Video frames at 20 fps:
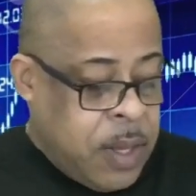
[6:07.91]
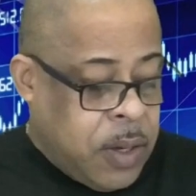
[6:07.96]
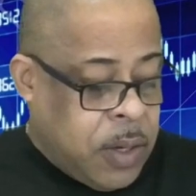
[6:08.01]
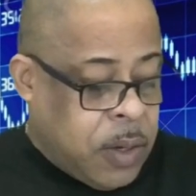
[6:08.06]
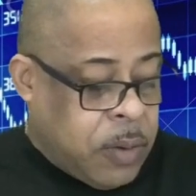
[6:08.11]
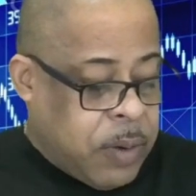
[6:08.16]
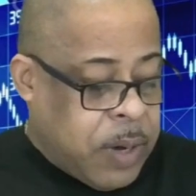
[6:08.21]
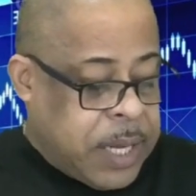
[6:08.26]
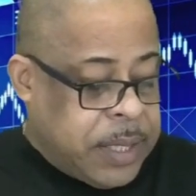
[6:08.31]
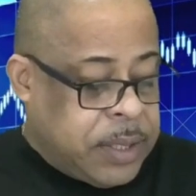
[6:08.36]

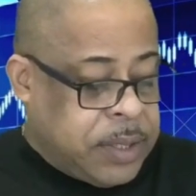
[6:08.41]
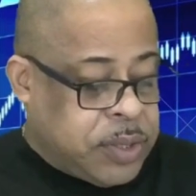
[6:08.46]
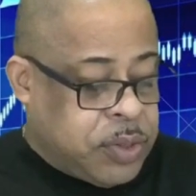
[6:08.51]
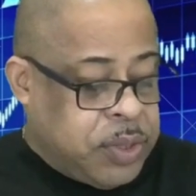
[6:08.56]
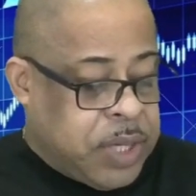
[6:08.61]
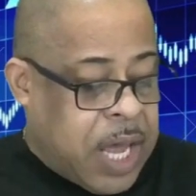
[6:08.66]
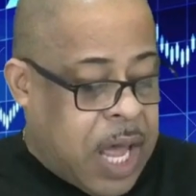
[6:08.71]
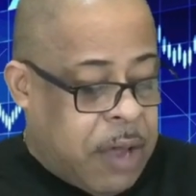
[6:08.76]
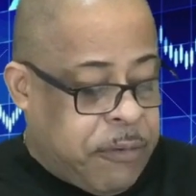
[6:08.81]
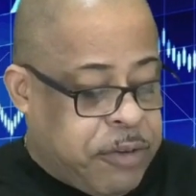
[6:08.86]
All right, so
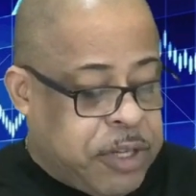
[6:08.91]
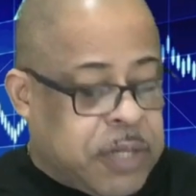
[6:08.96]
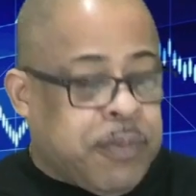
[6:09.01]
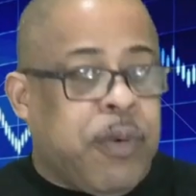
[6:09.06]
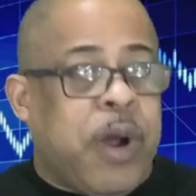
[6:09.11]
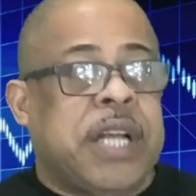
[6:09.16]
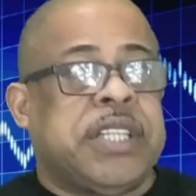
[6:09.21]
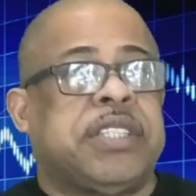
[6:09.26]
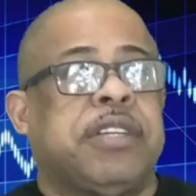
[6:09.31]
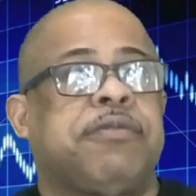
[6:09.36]
the average
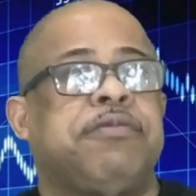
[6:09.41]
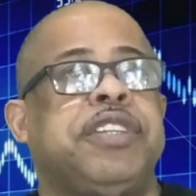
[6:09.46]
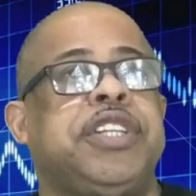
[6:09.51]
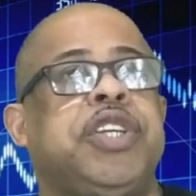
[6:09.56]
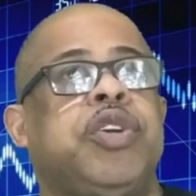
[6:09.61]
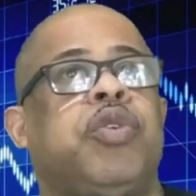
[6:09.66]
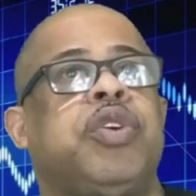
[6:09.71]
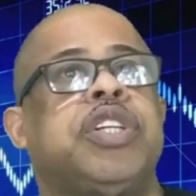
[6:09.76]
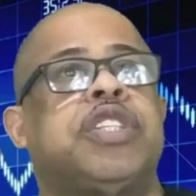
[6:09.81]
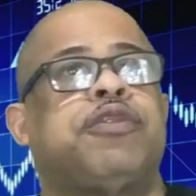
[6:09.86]
price of
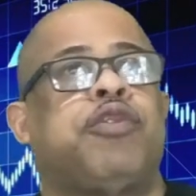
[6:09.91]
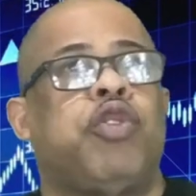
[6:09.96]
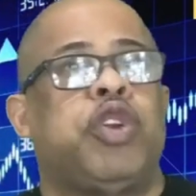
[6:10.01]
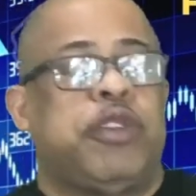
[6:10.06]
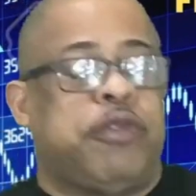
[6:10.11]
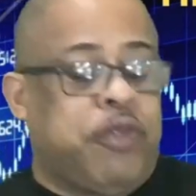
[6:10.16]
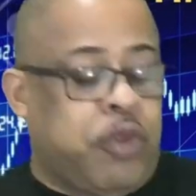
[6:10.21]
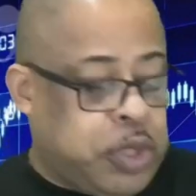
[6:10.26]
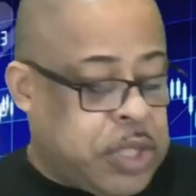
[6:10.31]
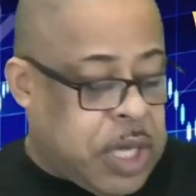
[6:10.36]
NIO is
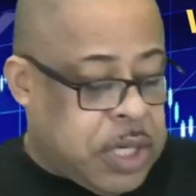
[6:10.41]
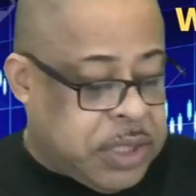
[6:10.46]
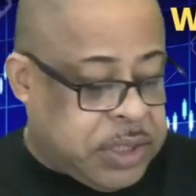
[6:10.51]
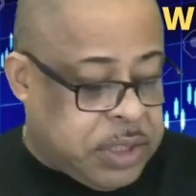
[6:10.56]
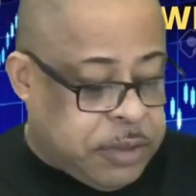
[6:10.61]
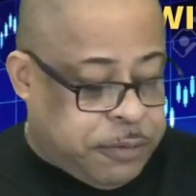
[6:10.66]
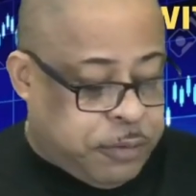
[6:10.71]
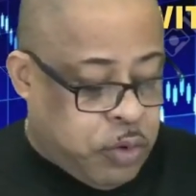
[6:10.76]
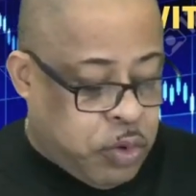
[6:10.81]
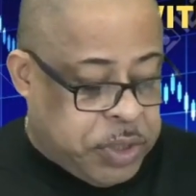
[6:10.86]

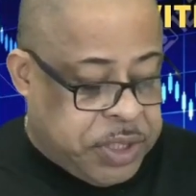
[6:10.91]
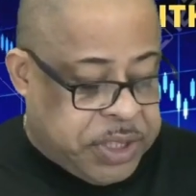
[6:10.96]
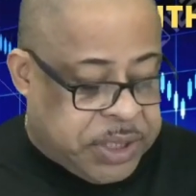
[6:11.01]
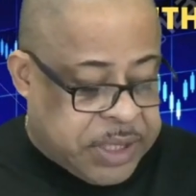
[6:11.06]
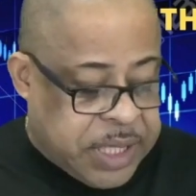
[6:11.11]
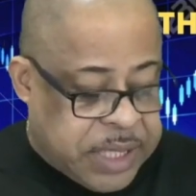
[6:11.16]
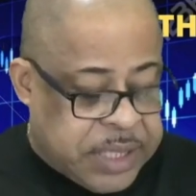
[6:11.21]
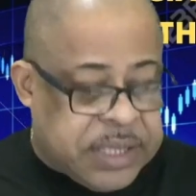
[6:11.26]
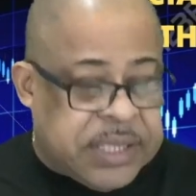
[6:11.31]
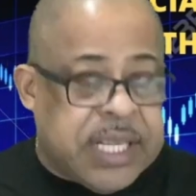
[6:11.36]

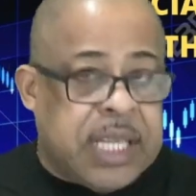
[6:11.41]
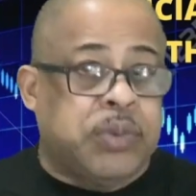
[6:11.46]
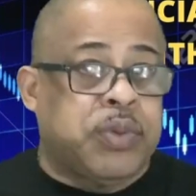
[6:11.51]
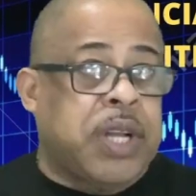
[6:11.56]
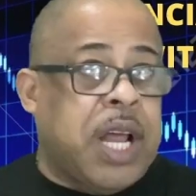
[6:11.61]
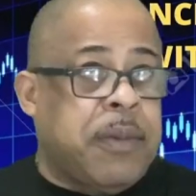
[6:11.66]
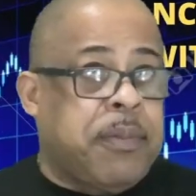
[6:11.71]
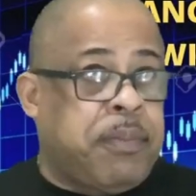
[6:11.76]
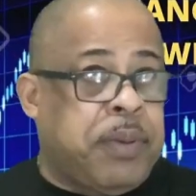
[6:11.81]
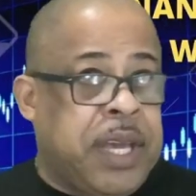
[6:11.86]
$44.40. That's
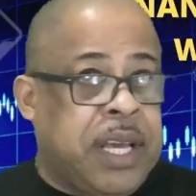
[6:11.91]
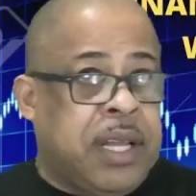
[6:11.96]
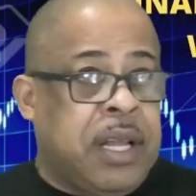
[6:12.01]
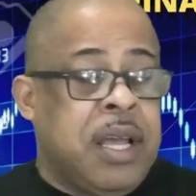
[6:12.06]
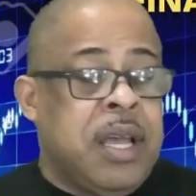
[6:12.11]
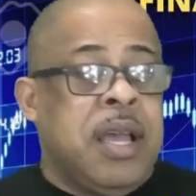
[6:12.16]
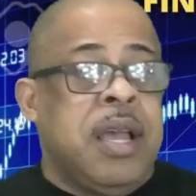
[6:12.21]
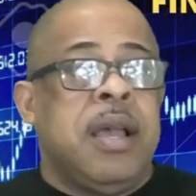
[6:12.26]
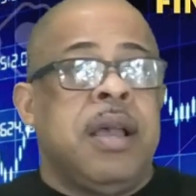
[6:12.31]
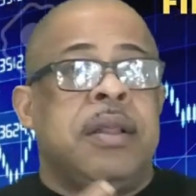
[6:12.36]
what I paid.
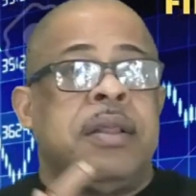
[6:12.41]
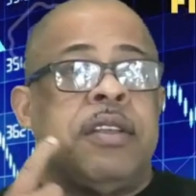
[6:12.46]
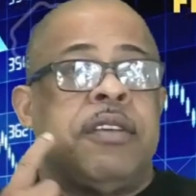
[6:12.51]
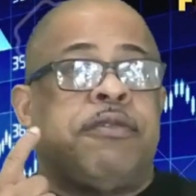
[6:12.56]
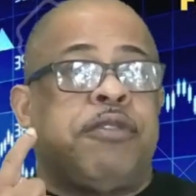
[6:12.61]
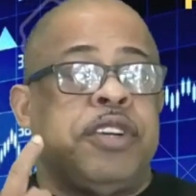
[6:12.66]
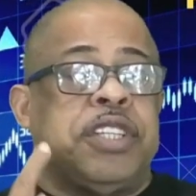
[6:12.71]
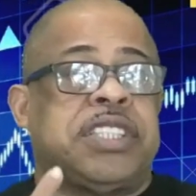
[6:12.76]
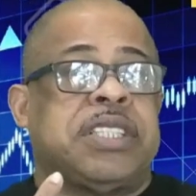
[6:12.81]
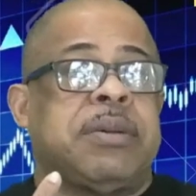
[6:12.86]
The
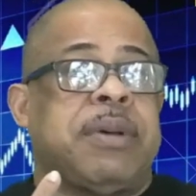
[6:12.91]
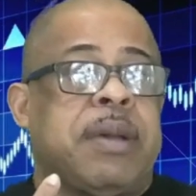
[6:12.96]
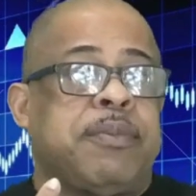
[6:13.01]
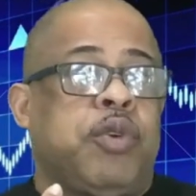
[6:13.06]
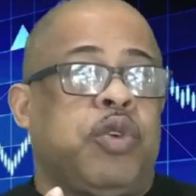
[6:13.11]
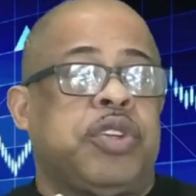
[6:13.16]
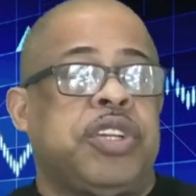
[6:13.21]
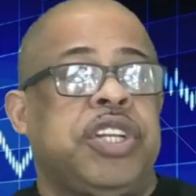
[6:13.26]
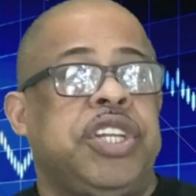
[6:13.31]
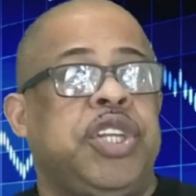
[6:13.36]
first time I
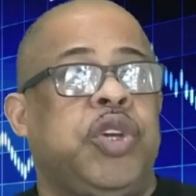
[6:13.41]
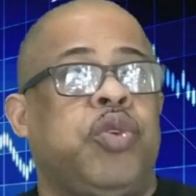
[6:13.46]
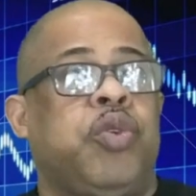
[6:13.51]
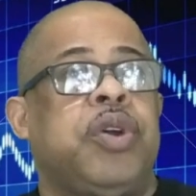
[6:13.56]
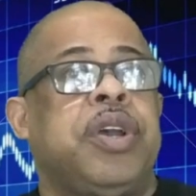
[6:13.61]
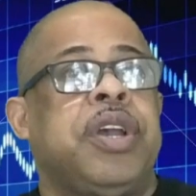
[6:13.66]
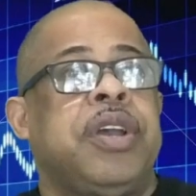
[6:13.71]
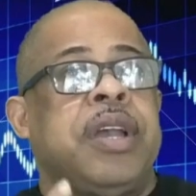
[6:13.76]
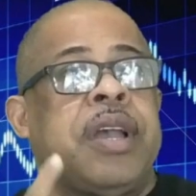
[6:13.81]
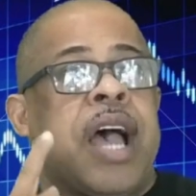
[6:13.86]
bought
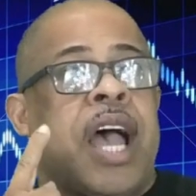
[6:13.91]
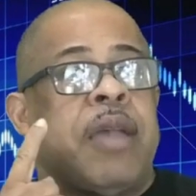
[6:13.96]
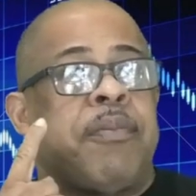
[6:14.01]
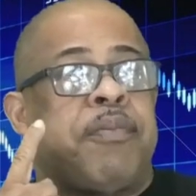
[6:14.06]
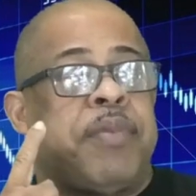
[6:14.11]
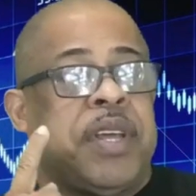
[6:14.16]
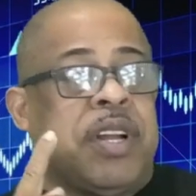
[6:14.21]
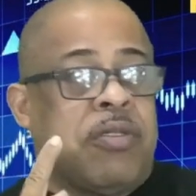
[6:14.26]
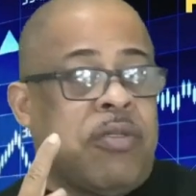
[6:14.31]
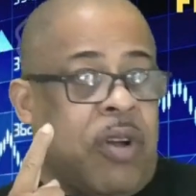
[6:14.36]
NIO, I
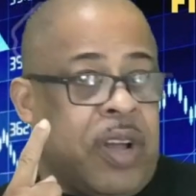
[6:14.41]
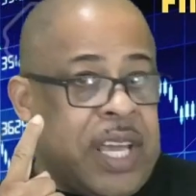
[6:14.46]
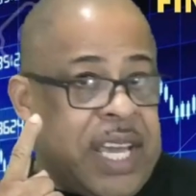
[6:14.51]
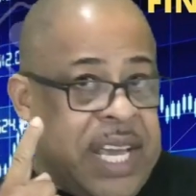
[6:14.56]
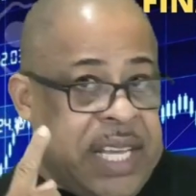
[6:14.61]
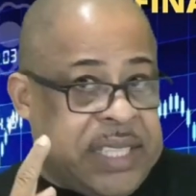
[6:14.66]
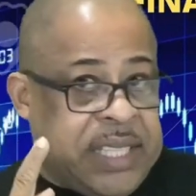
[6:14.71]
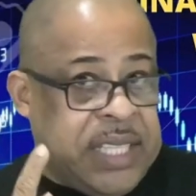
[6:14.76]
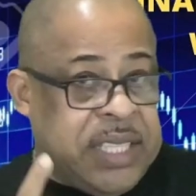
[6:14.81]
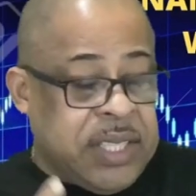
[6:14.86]
paid around
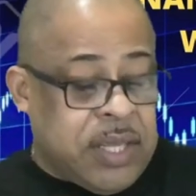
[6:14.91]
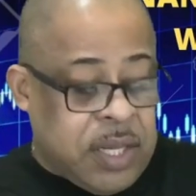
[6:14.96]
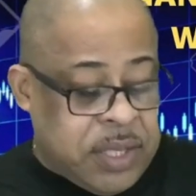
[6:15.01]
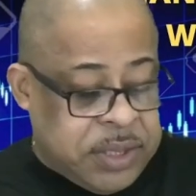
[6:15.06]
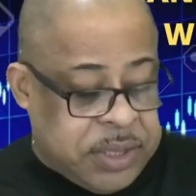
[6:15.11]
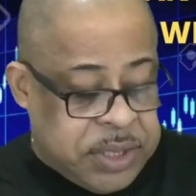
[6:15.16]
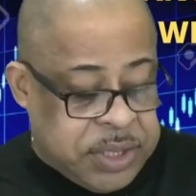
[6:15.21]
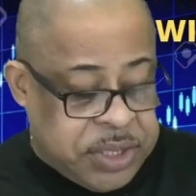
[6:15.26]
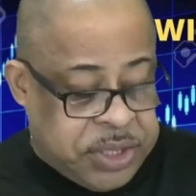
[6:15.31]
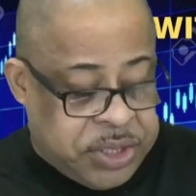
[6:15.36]

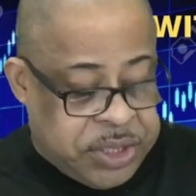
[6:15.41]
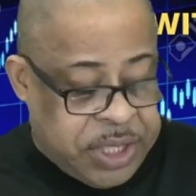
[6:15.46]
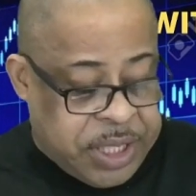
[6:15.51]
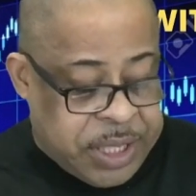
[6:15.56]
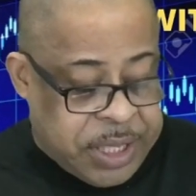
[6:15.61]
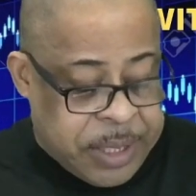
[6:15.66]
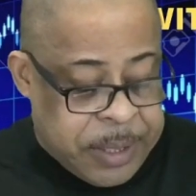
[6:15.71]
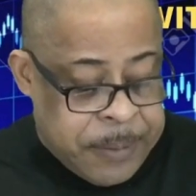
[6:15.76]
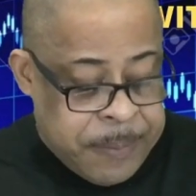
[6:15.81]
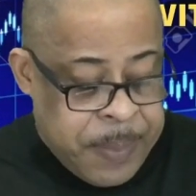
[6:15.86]
$18 a
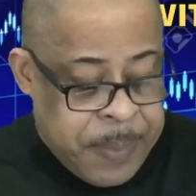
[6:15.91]
share.